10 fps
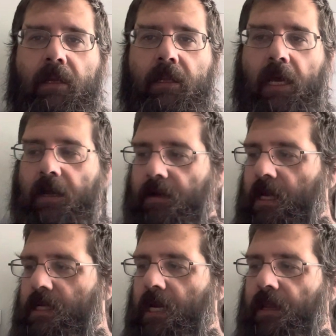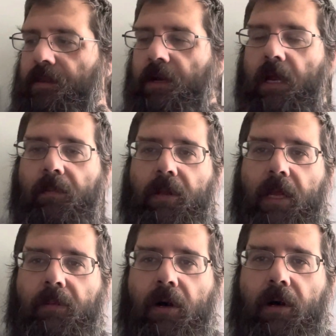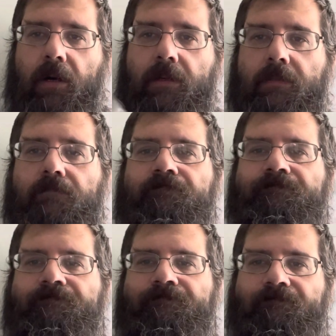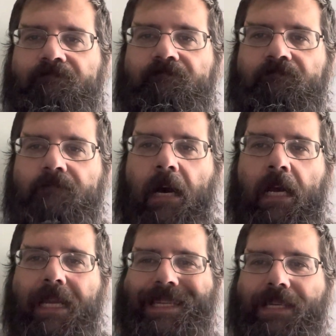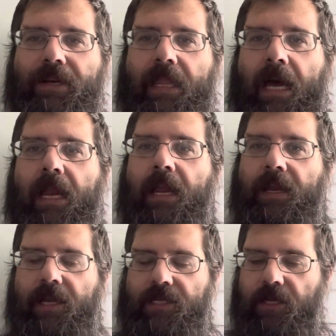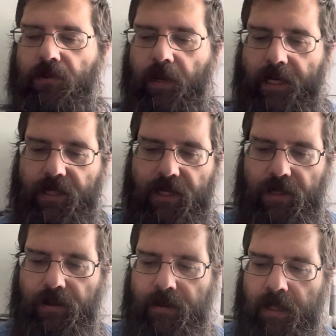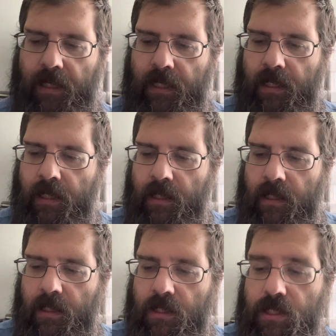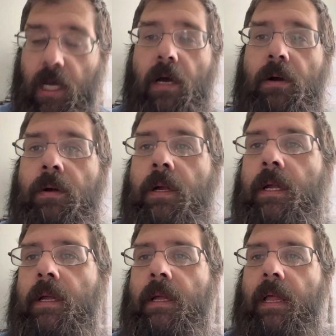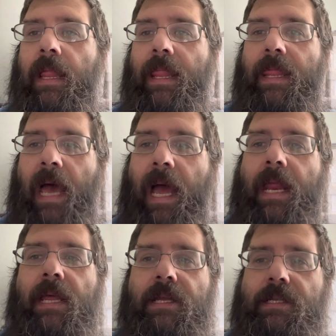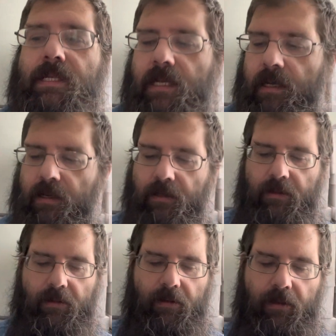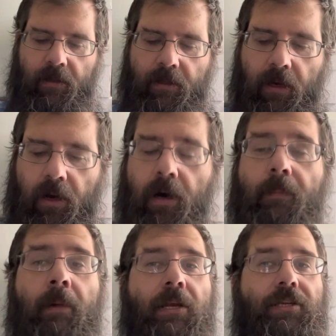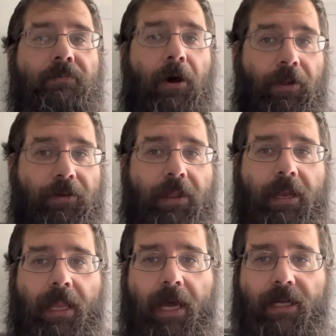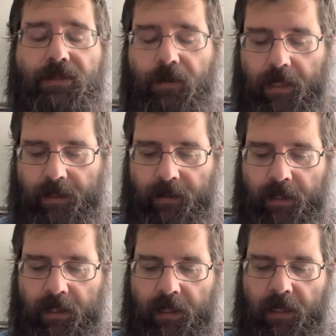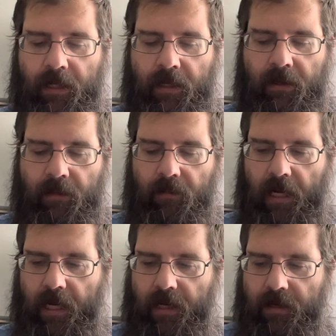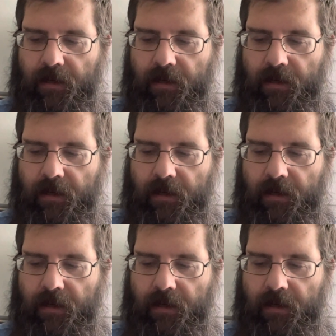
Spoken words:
that are designated 39 play ball, I consider that a nice little win too. So that is the haul, much smaller than the last one, but